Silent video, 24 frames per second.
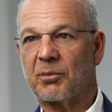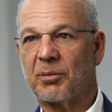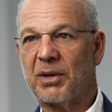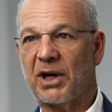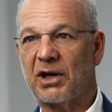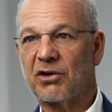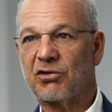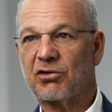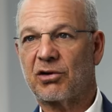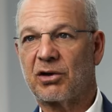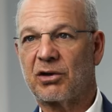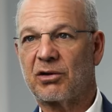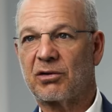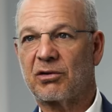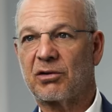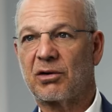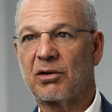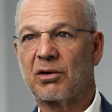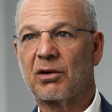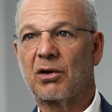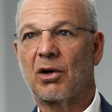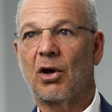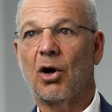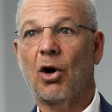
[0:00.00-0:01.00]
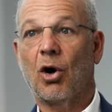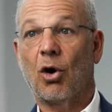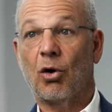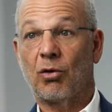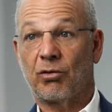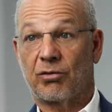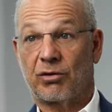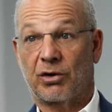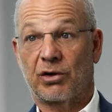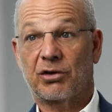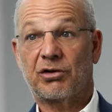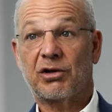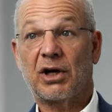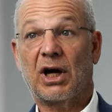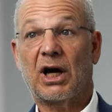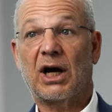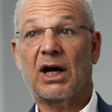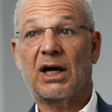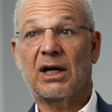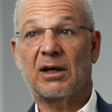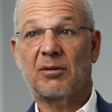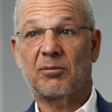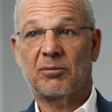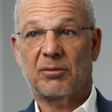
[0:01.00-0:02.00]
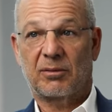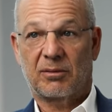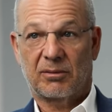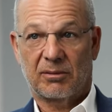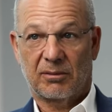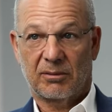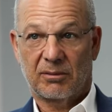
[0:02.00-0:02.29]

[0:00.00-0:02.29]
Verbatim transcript: patient over time